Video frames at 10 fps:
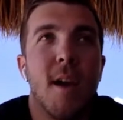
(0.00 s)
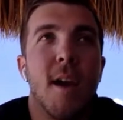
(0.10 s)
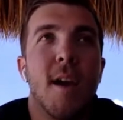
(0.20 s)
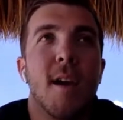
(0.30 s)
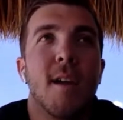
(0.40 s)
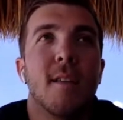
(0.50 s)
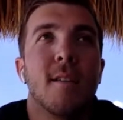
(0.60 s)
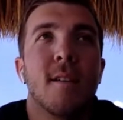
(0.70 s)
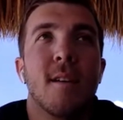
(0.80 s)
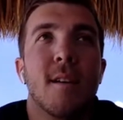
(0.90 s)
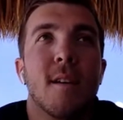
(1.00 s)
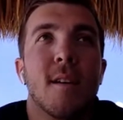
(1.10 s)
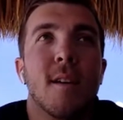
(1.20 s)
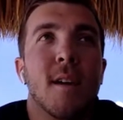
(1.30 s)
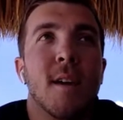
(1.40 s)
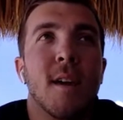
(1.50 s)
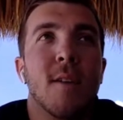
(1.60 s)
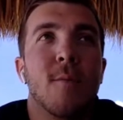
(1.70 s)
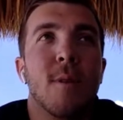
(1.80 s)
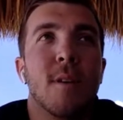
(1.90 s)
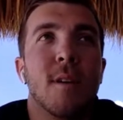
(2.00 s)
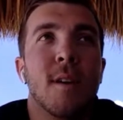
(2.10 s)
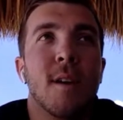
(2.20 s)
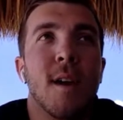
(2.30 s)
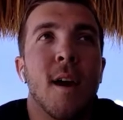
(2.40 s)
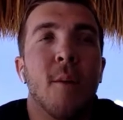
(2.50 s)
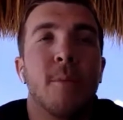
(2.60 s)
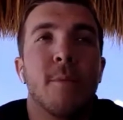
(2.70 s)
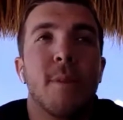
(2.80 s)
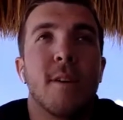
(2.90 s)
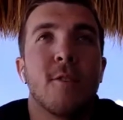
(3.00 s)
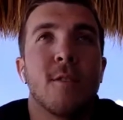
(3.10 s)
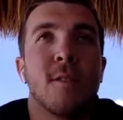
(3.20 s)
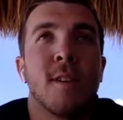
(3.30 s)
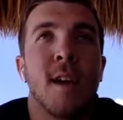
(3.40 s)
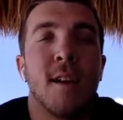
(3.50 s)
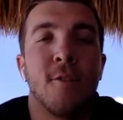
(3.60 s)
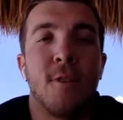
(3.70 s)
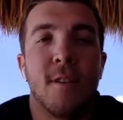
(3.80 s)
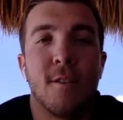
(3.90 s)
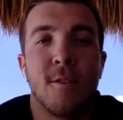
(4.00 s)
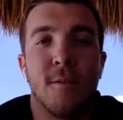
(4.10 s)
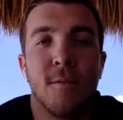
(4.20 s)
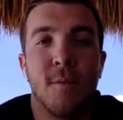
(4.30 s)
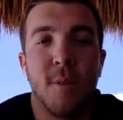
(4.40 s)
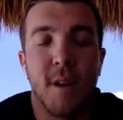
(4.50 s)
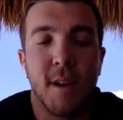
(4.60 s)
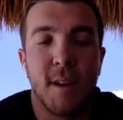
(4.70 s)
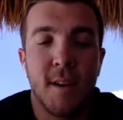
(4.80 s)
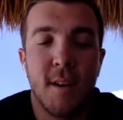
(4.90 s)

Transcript: And he really helped me just kind of transition from like